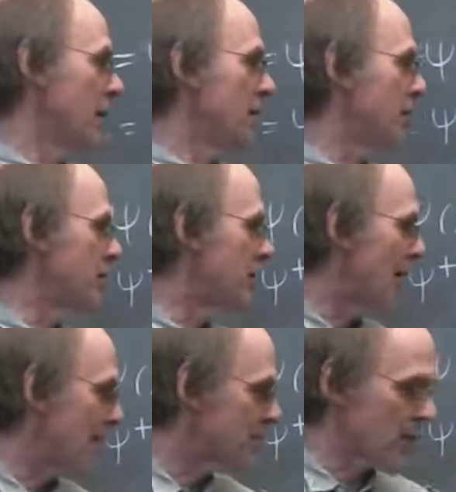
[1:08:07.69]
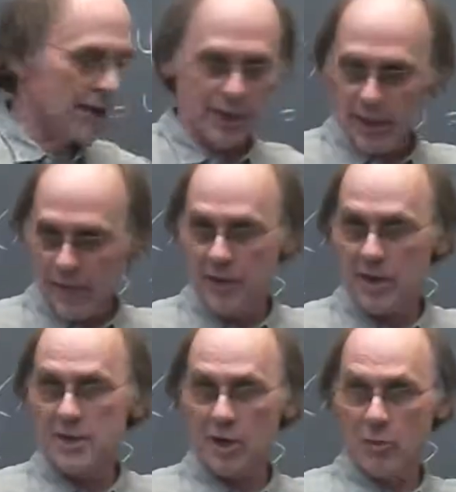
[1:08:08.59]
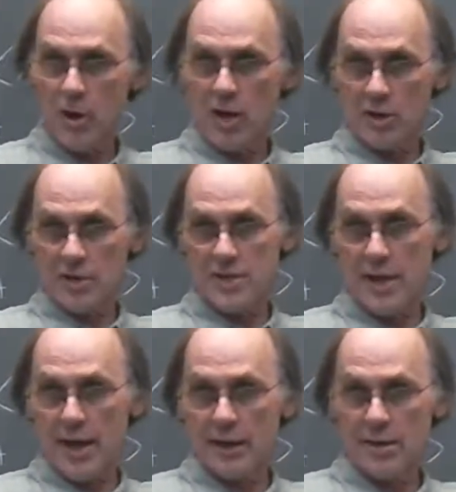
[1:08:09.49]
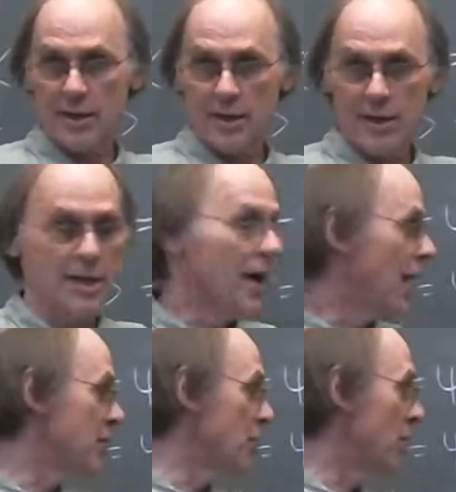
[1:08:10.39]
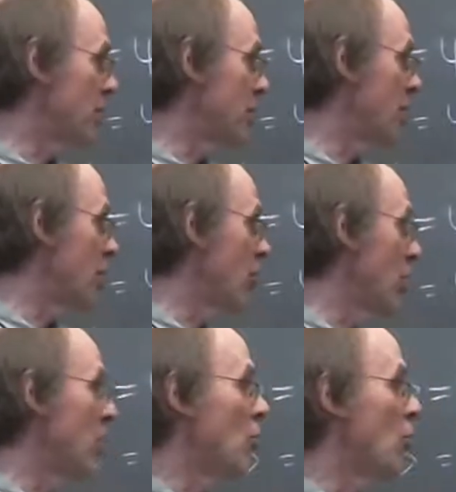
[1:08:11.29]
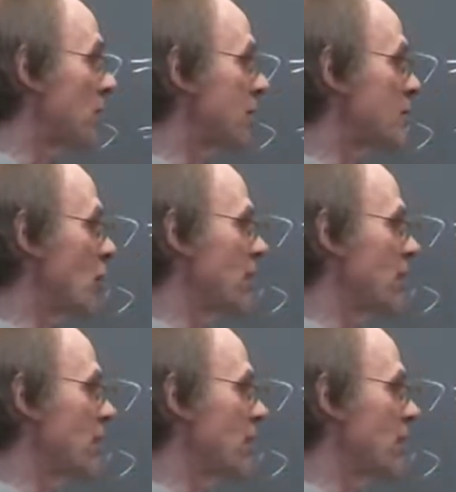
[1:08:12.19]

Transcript: you're abstractly given a single particle state, and you want to know what is